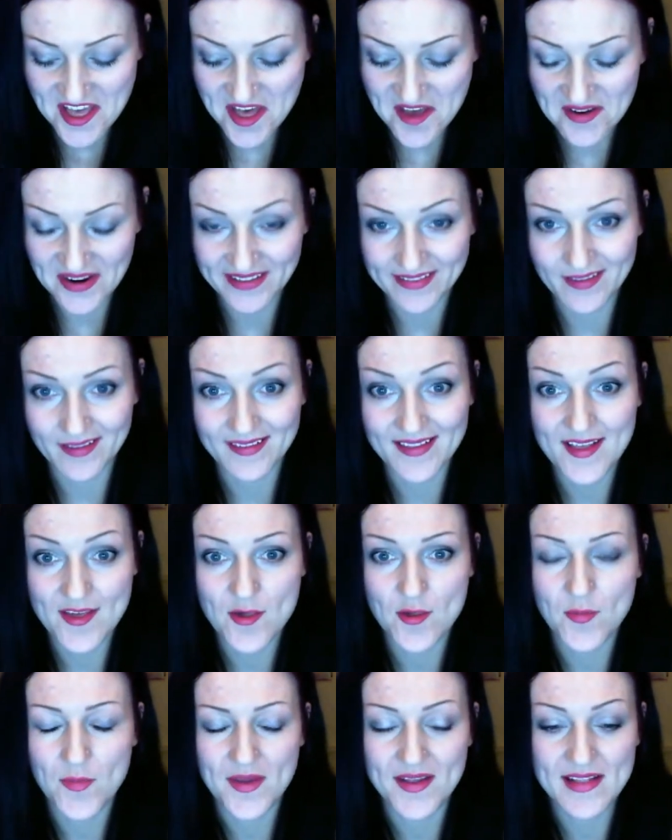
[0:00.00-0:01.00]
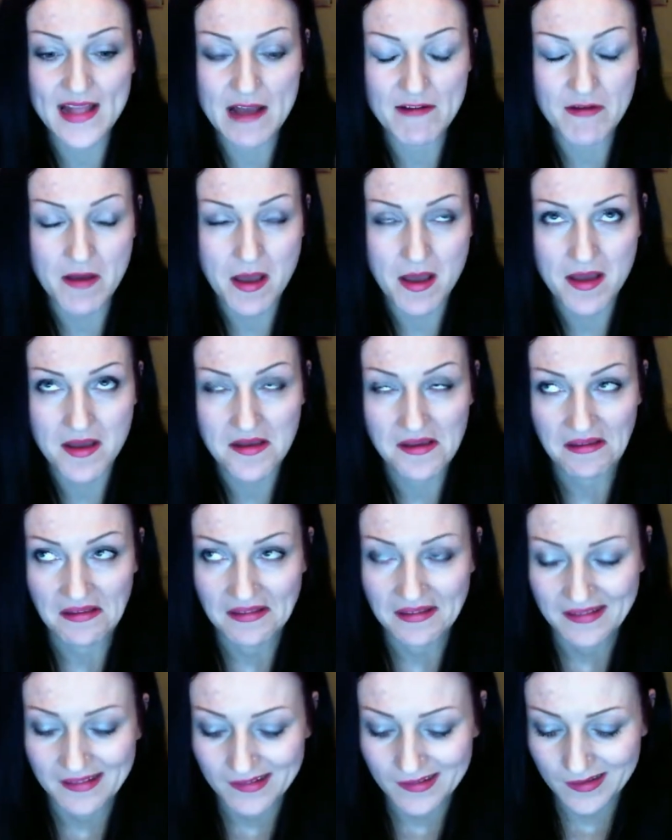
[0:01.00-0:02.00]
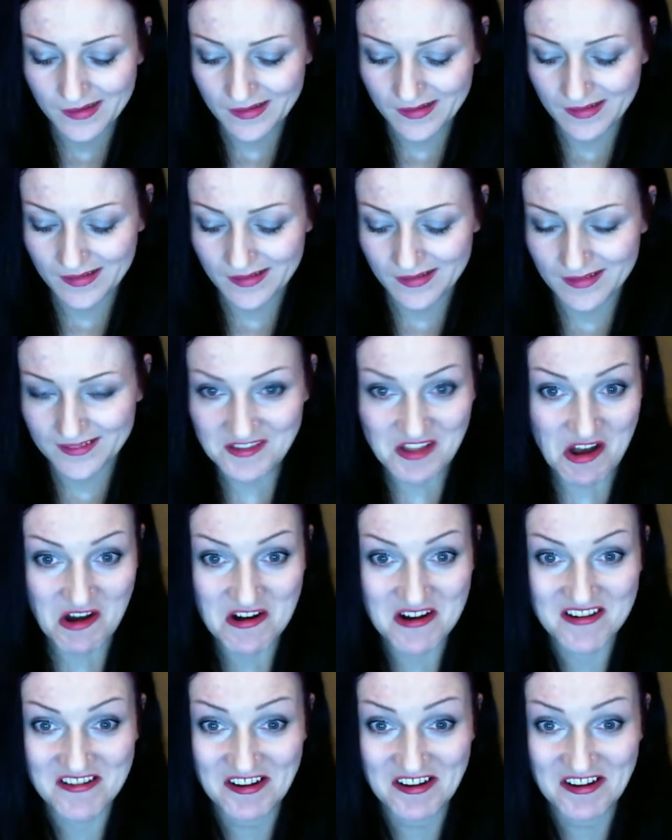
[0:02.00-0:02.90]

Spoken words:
Alright, that should be enough. No.